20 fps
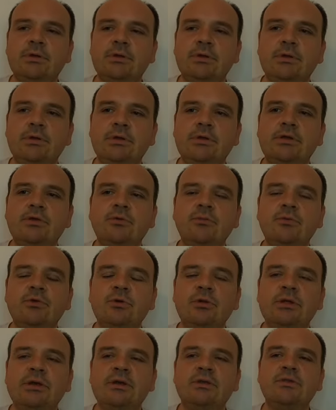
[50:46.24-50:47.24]

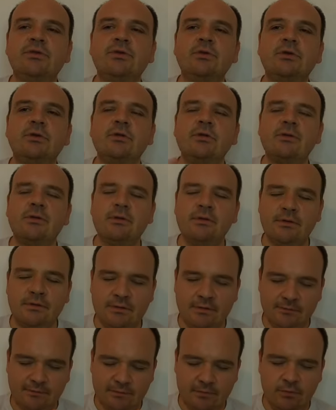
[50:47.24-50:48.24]
accumulator,
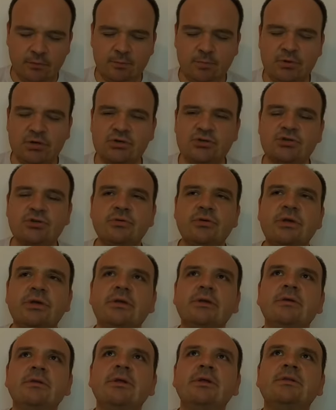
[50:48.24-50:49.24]
the fuel pressure
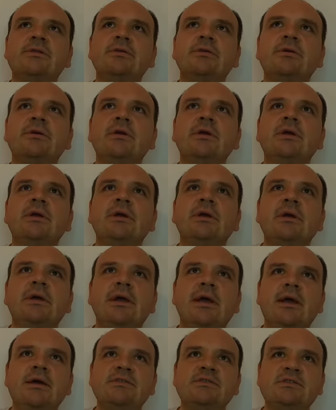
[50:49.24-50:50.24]
regulator
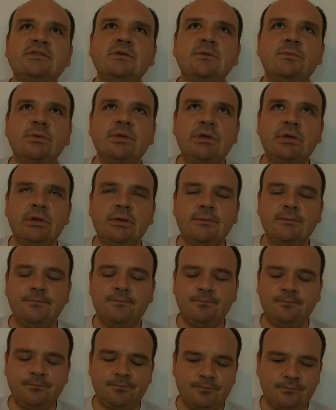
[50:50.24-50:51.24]
has to be
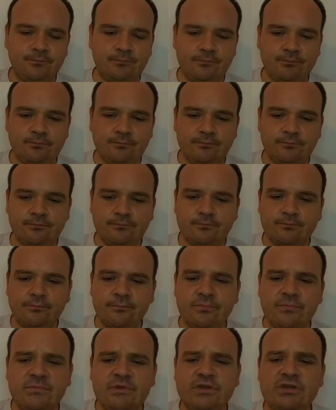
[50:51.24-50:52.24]

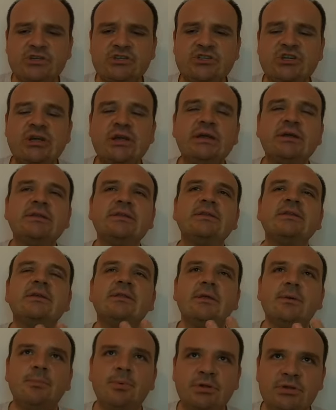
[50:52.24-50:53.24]
checked,
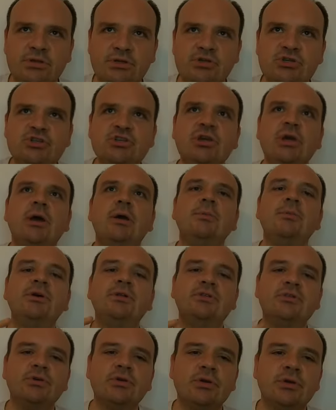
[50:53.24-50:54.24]
the
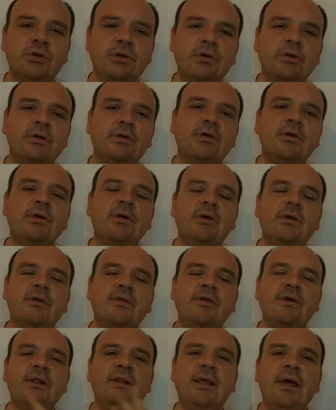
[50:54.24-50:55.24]
potentiometer,
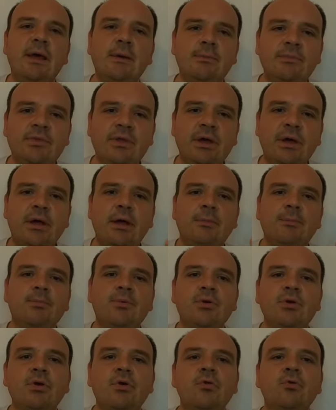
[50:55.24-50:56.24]
the lambda
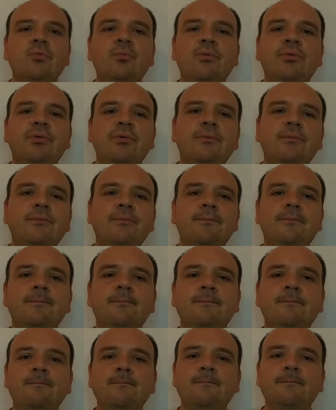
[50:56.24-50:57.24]
probe.
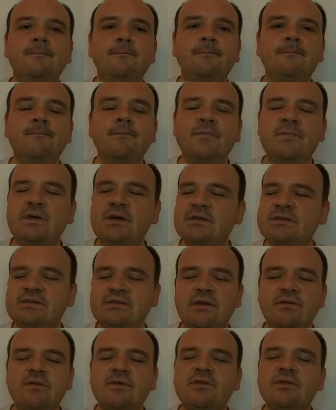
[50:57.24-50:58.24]
That's
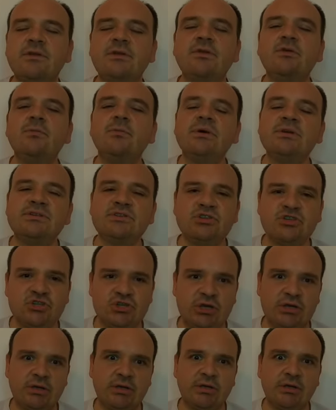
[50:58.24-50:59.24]
everything you must check.